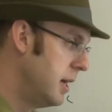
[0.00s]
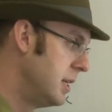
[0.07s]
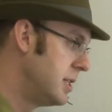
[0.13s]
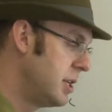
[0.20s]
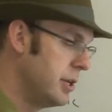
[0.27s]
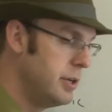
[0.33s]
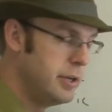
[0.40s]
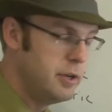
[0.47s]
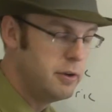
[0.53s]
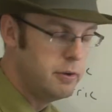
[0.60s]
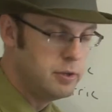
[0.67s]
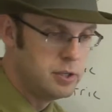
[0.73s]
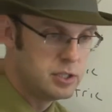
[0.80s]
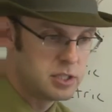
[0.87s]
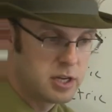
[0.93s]
until
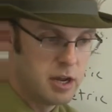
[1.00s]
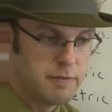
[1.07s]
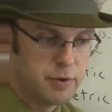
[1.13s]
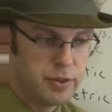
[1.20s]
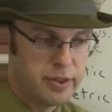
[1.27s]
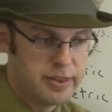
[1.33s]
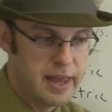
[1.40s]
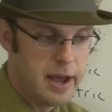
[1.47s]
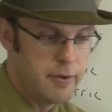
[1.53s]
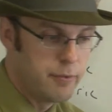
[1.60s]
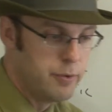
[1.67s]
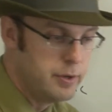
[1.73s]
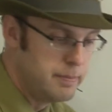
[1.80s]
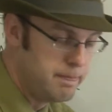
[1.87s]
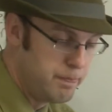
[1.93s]
you discover that that
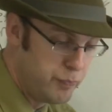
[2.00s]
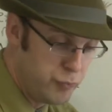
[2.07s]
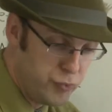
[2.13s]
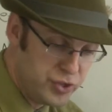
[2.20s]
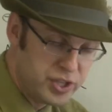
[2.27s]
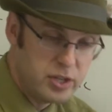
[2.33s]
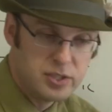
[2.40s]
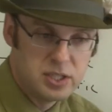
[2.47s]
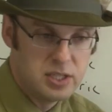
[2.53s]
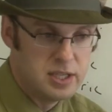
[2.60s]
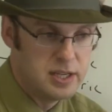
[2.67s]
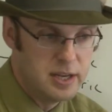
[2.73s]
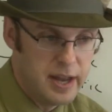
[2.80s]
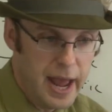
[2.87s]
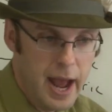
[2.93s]
resulted
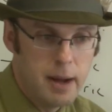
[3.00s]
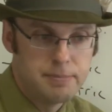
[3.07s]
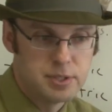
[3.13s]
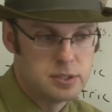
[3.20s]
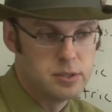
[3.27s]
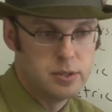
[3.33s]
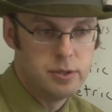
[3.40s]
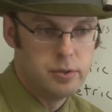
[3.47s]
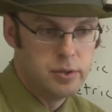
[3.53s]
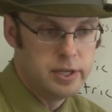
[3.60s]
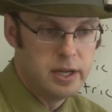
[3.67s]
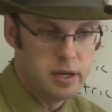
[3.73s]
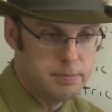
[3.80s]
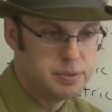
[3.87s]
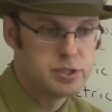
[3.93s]
in an
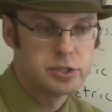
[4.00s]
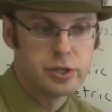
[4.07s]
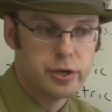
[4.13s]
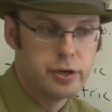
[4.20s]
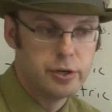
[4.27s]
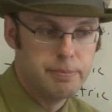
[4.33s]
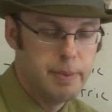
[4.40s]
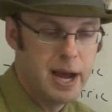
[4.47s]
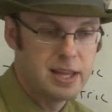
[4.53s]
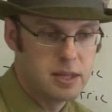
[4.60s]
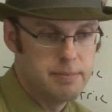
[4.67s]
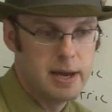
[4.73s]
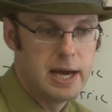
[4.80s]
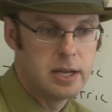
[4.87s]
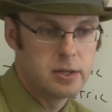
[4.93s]
absolutely absurd
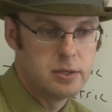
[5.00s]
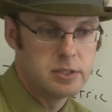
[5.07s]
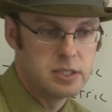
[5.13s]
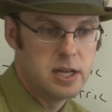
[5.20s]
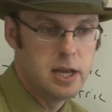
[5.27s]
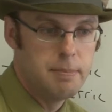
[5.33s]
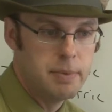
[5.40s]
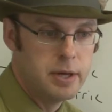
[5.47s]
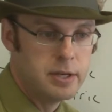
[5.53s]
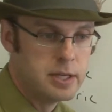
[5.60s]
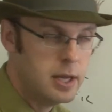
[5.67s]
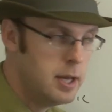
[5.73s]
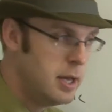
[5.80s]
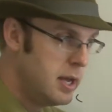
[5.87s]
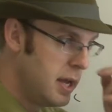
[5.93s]
mathematical statement.
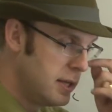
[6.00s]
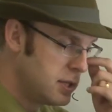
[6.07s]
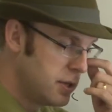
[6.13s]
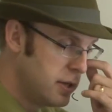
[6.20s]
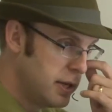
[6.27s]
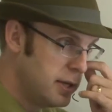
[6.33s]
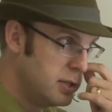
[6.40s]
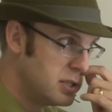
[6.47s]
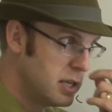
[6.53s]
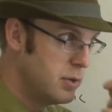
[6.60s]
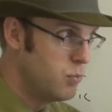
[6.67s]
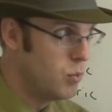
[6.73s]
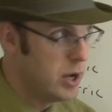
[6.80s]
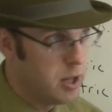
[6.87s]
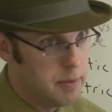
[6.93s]
And so then you said,
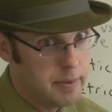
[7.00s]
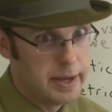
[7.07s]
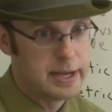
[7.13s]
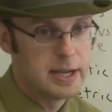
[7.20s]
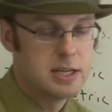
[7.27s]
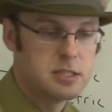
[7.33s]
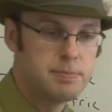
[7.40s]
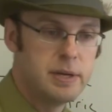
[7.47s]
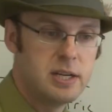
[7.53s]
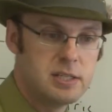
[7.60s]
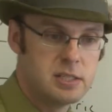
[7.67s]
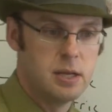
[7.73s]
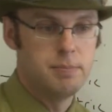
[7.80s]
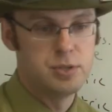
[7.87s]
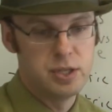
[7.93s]
well, I guess my
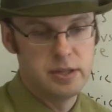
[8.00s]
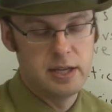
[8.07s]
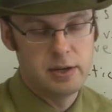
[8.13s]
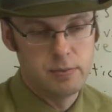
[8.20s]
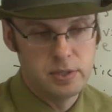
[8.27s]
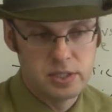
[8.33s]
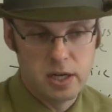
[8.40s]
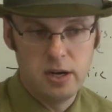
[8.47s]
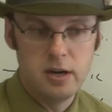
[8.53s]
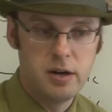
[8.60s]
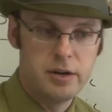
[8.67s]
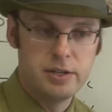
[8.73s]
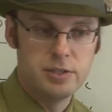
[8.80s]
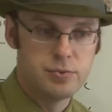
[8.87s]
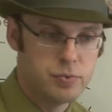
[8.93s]
assumption that it was
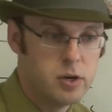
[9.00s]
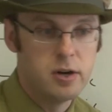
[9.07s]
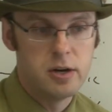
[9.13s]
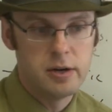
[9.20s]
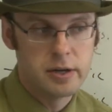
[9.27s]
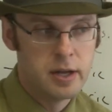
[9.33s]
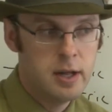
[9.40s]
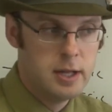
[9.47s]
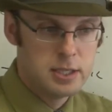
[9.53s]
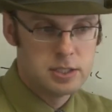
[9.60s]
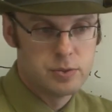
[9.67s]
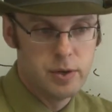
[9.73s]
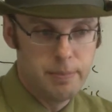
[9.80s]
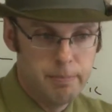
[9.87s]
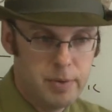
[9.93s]
odd is wrong,
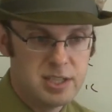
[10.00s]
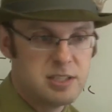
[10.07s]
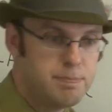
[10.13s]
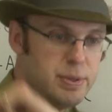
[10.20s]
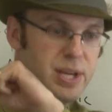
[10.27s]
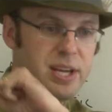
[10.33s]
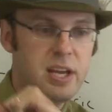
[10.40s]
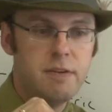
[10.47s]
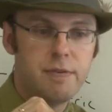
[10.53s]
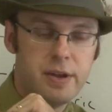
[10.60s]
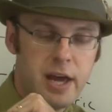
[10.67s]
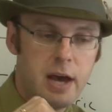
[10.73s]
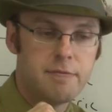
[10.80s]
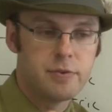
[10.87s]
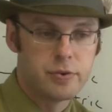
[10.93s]
so it must be even
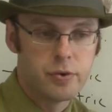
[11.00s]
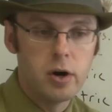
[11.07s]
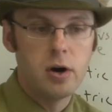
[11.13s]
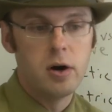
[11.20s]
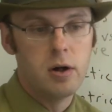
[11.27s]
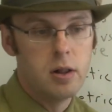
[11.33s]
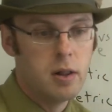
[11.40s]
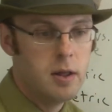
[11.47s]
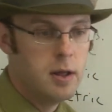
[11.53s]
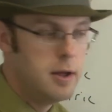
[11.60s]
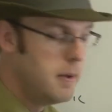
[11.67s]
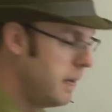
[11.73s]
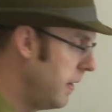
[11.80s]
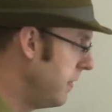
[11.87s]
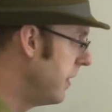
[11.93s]
after all,
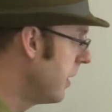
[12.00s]
and